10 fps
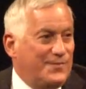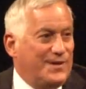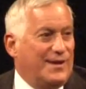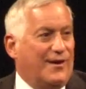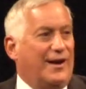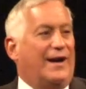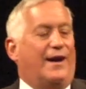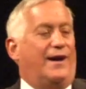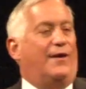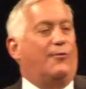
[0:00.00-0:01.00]
you know,
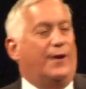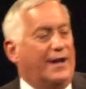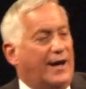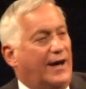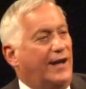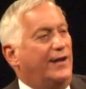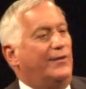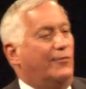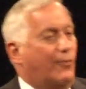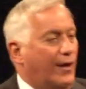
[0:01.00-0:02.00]
when I
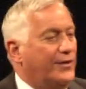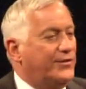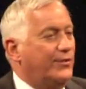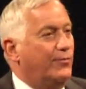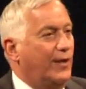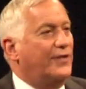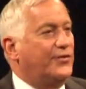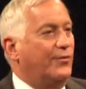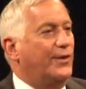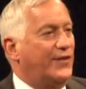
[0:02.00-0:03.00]
want to
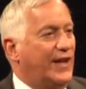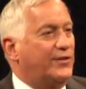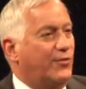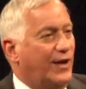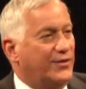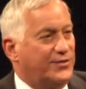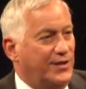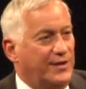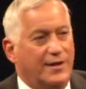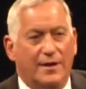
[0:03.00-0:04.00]
wrestle with that
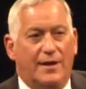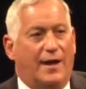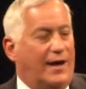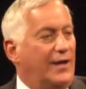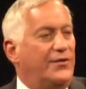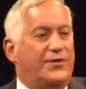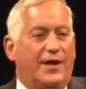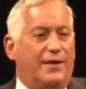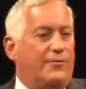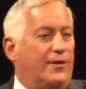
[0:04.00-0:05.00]
question,
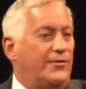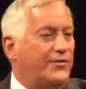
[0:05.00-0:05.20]
Einstein wrote